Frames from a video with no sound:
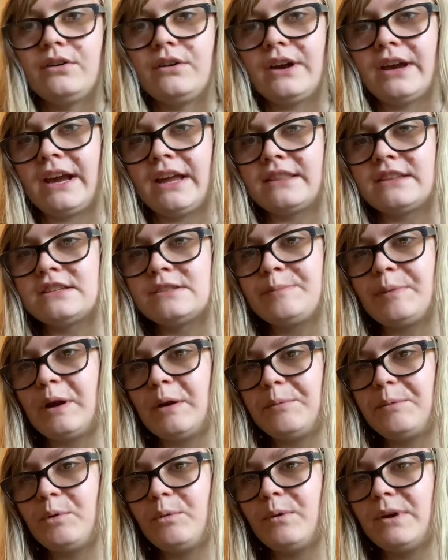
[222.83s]
I got these
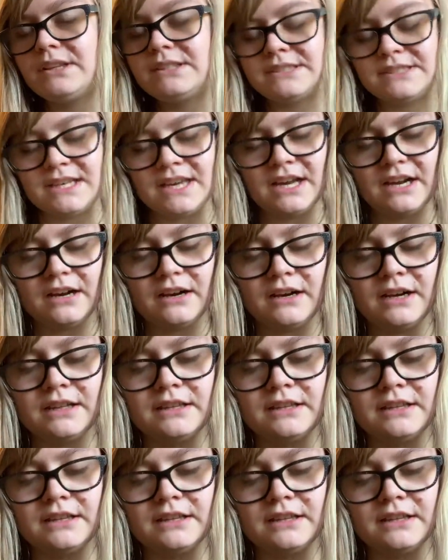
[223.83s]
purple ones there,